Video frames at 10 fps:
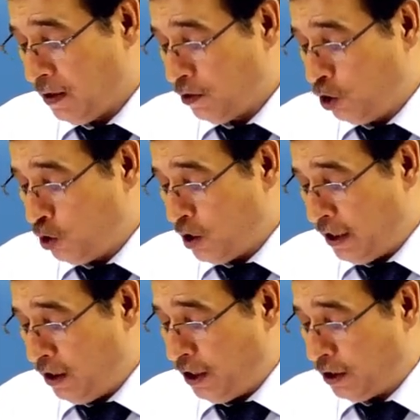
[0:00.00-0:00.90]
Do
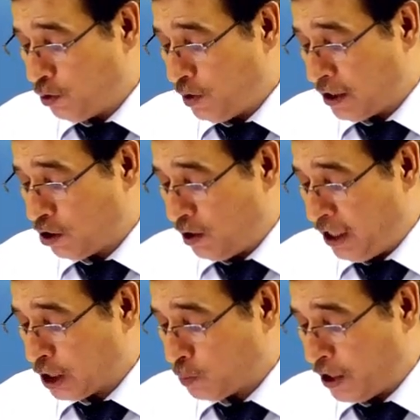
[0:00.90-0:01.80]
I need to actually
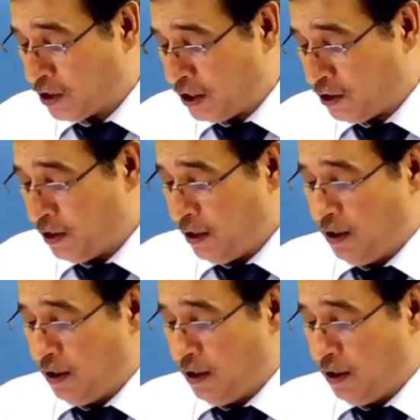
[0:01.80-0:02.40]
express it?